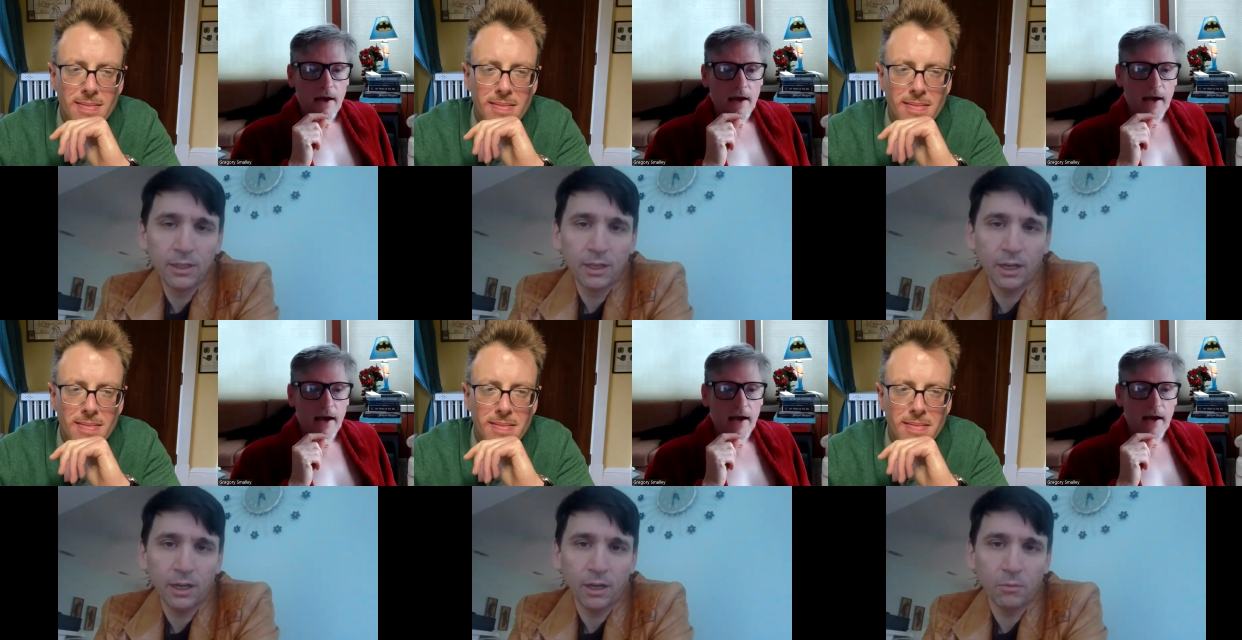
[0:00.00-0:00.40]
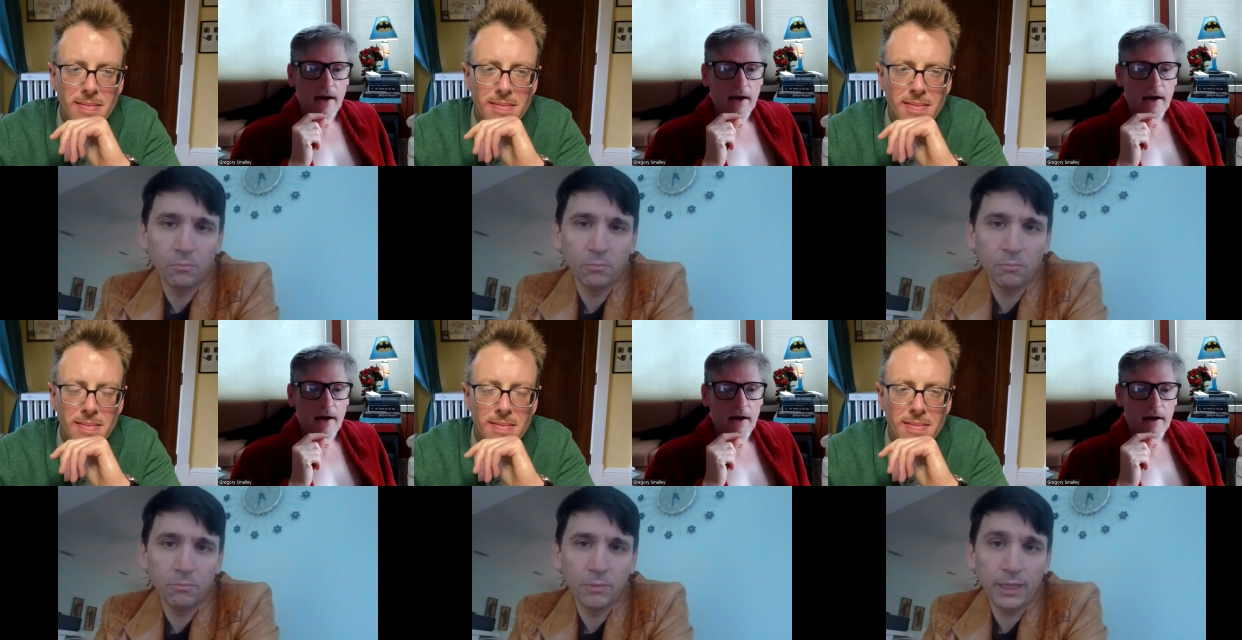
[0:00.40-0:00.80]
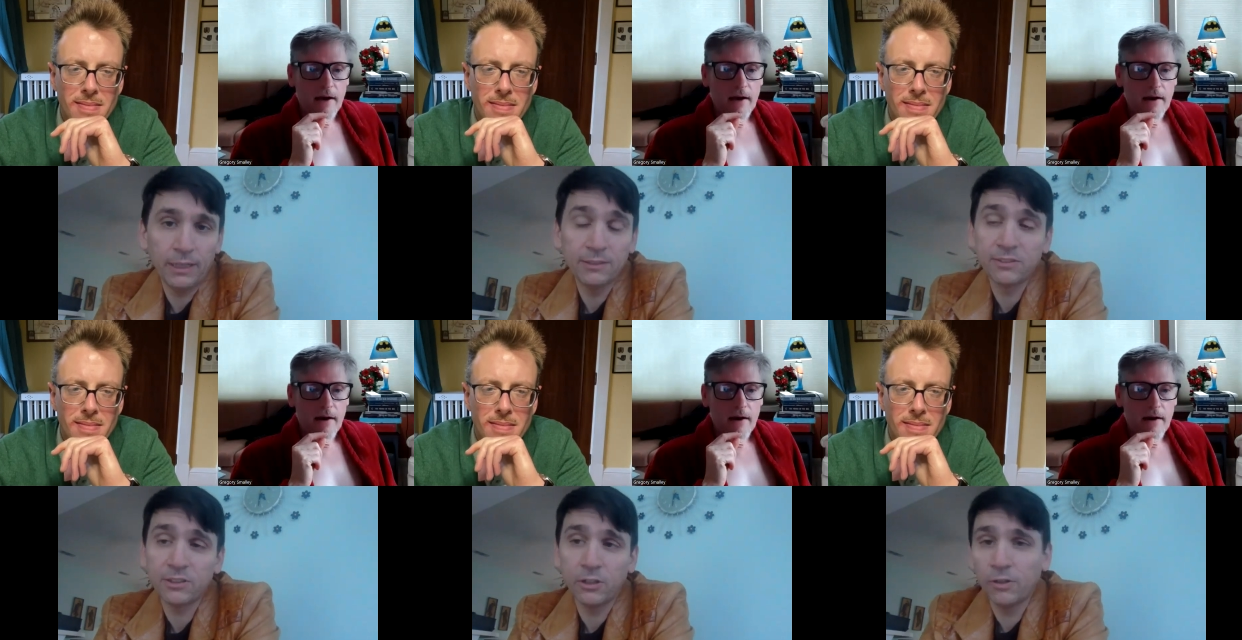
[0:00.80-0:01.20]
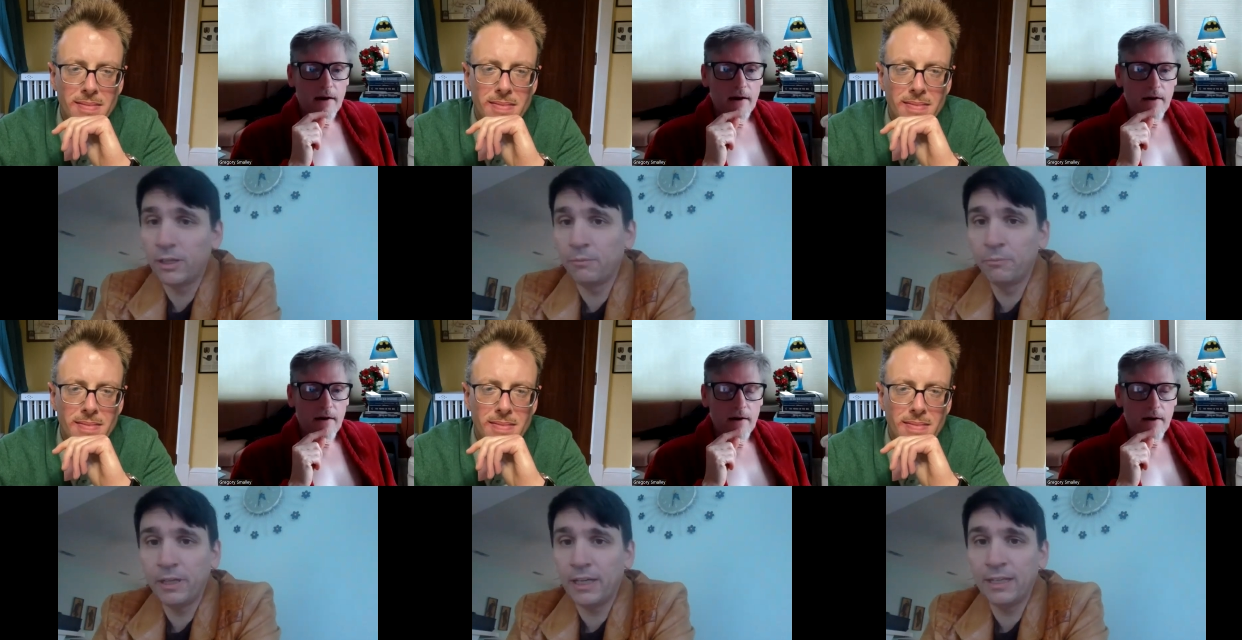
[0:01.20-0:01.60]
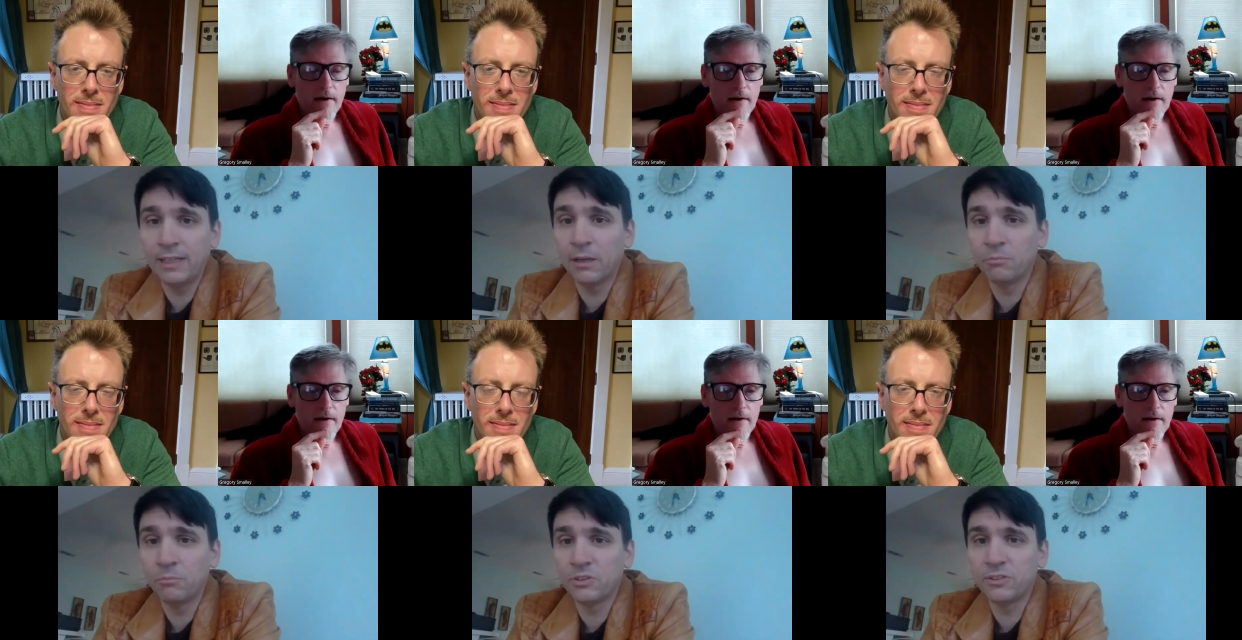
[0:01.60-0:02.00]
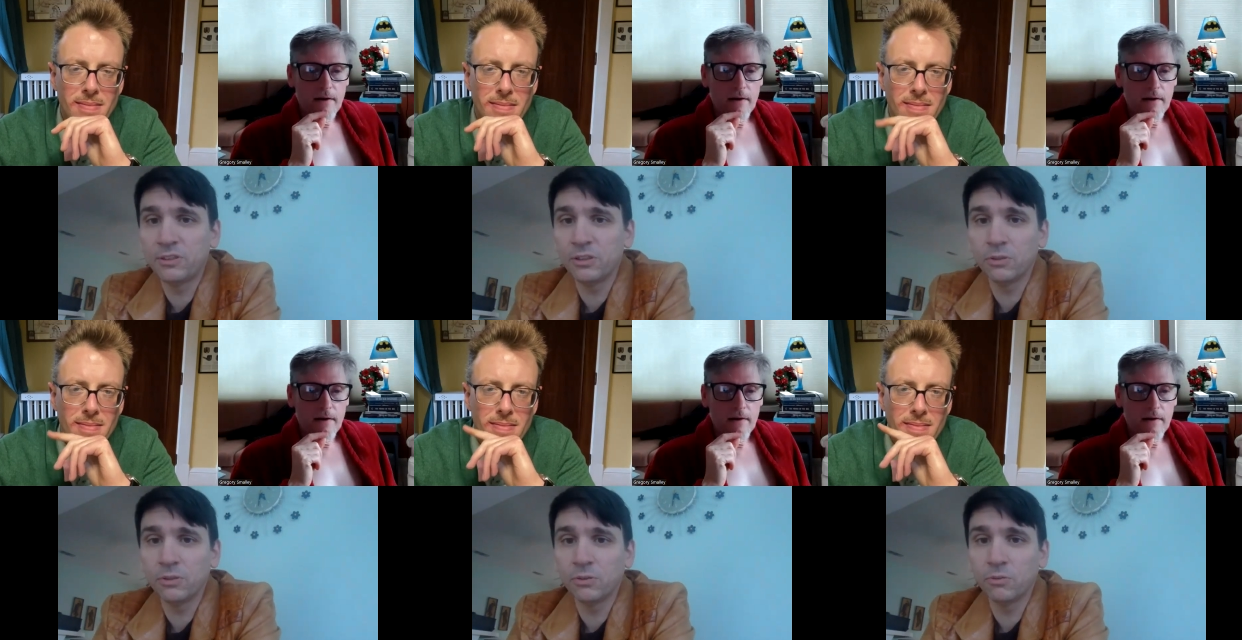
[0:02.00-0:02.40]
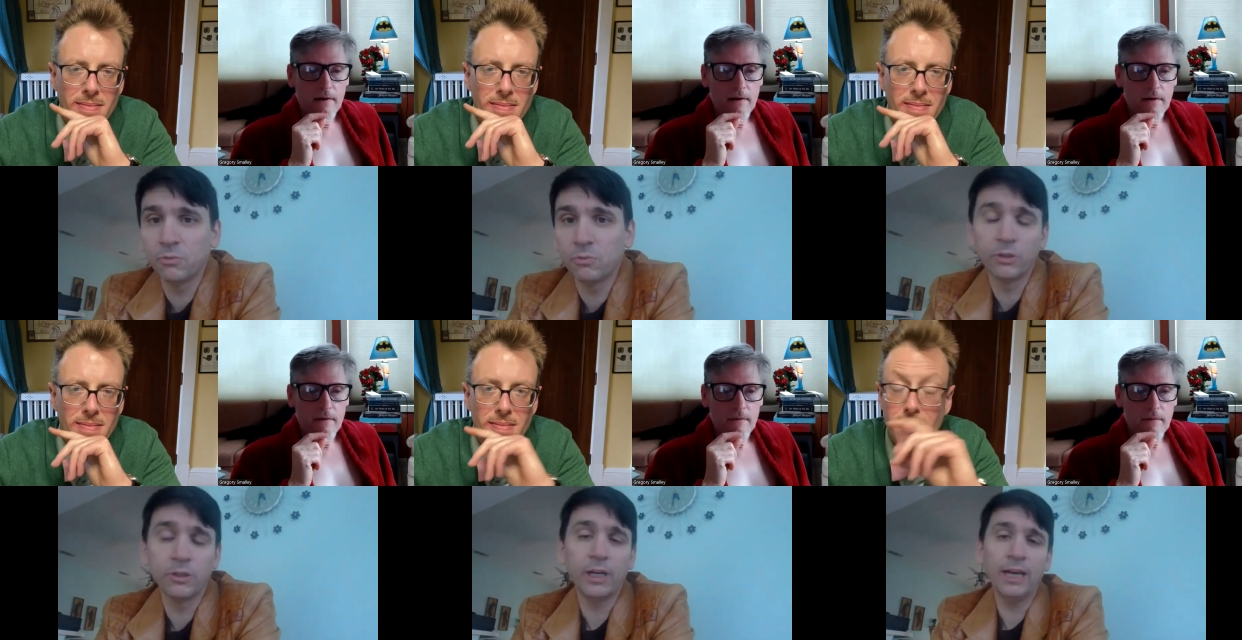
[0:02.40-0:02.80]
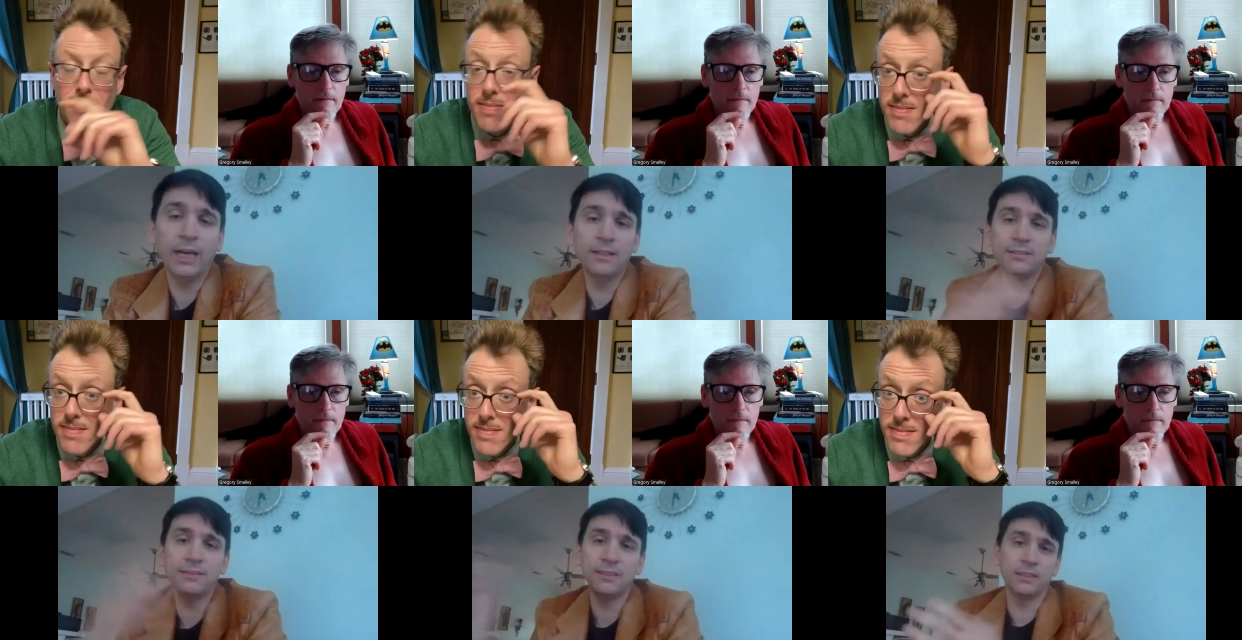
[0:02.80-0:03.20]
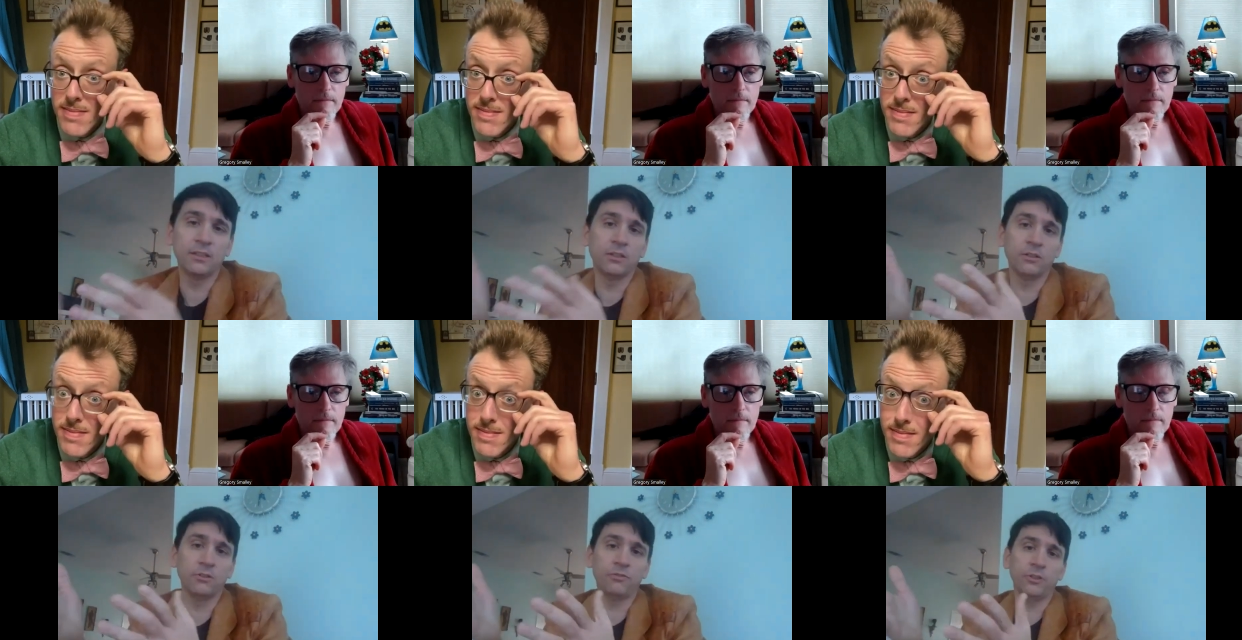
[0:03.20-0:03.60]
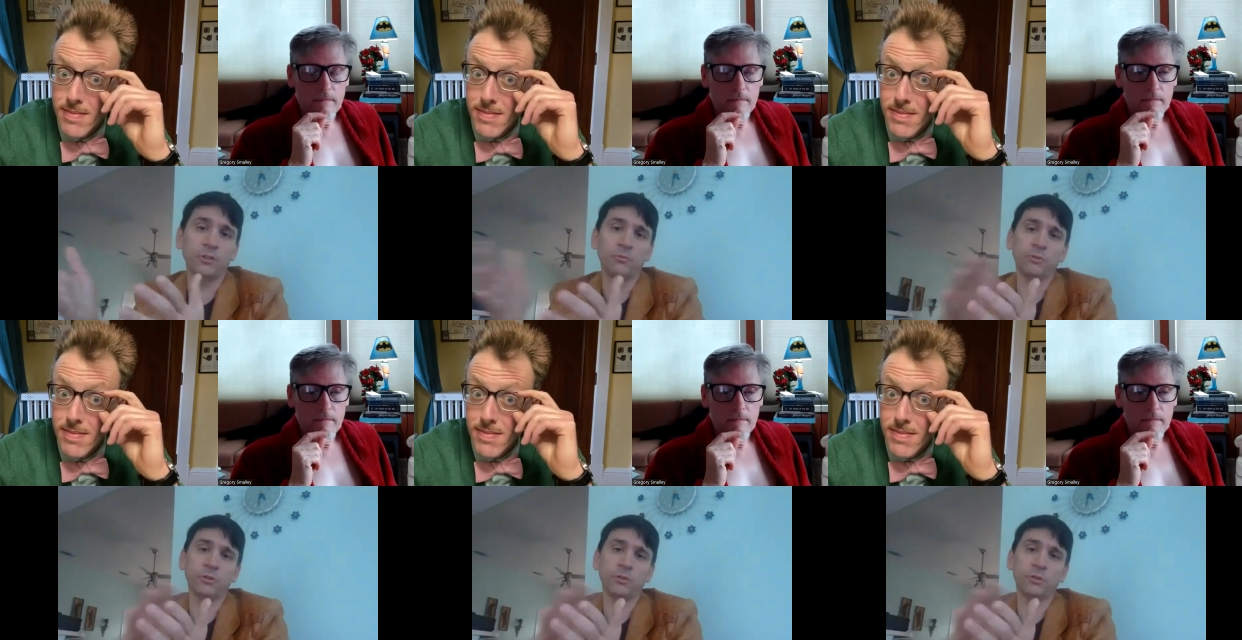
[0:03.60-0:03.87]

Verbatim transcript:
Speaker 1: Um, and so, and, and I'm still, we're editing the film.